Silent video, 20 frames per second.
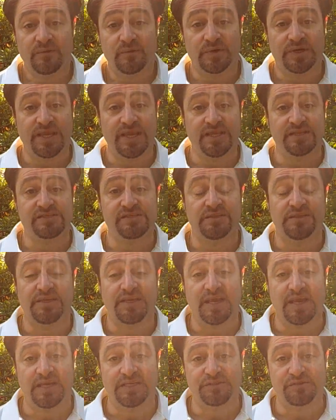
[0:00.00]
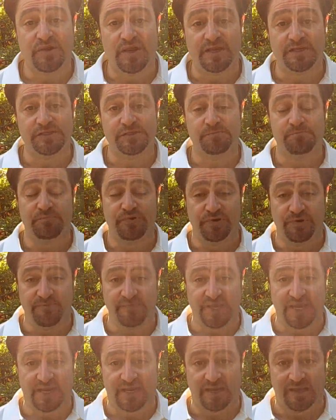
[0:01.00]
We're canceling the contracts, put
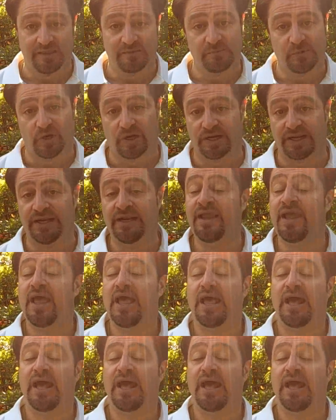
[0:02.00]
them back on the market.